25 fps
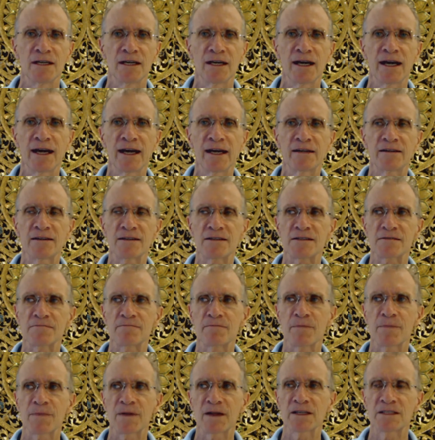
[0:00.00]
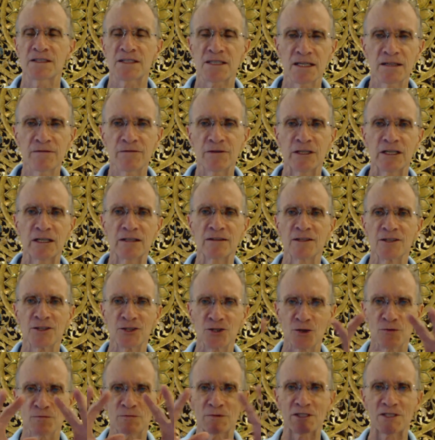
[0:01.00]
and it's even in the
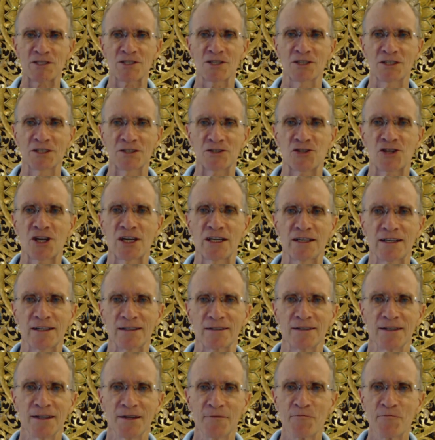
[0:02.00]
human design chart.